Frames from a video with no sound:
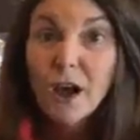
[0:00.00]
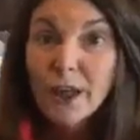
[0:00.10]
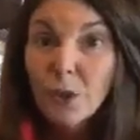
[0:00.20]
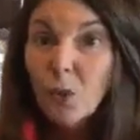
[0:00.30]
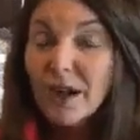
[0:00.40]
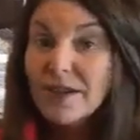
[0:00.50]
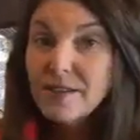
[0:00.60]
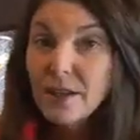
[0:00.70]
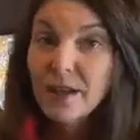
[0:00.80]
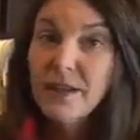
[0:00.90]

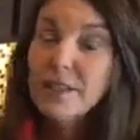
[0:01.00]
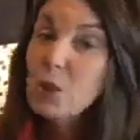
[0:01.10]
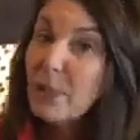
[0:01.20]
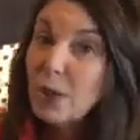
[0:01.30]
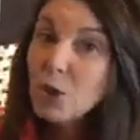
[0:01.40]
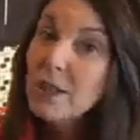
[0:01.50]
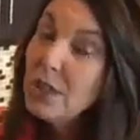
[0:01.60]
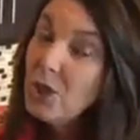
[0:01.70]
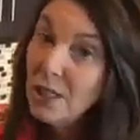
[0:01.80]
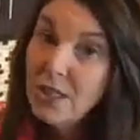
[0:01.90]
Otherwise, in the
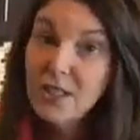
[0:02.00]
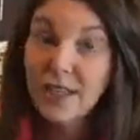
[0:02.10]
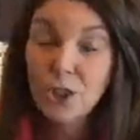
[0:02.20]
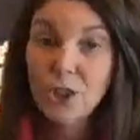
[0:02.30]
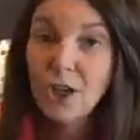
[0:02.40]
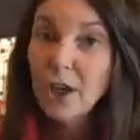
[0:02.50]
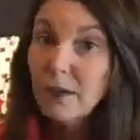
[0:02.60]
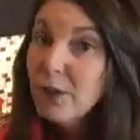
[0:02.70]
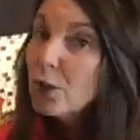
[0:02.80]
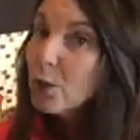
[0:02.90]
specialty cheese section
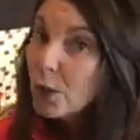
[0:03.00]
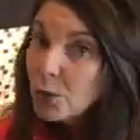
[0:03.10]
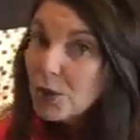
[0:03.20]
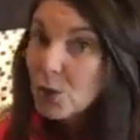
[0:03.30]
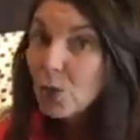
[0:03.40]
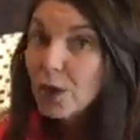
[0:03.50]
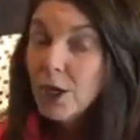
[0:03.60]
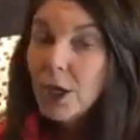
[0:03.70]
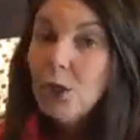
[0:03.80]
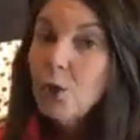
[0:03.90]
of your grocery
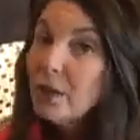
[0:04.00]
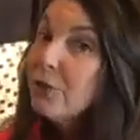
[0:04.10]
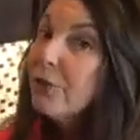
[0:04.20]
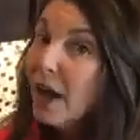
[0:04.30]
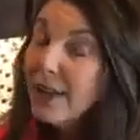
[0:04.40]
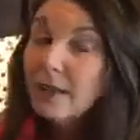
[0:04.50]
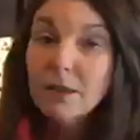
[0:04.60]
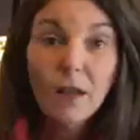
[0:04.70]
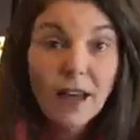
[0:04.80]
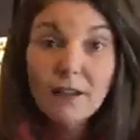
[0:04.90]
store, you can find a
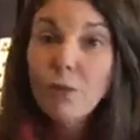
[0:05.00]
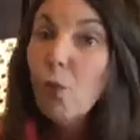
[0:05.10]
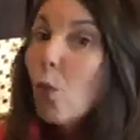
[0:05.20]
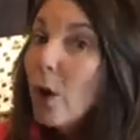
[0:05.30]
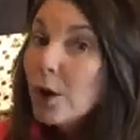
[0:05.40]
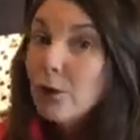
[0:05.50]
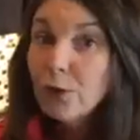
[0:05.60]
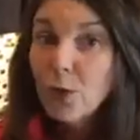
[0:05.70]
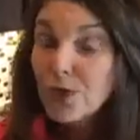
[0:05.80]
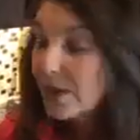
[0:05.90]
lot of wonderful